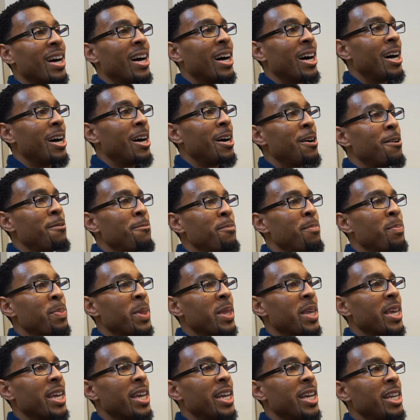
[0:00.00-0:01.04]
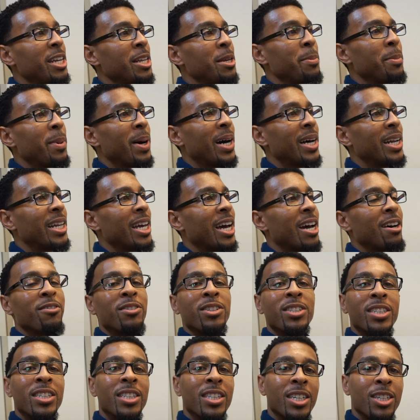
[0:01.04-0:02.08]
Um, anybody
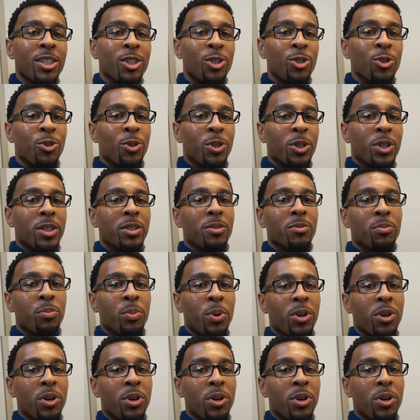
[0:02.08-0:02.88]
obviously that's doing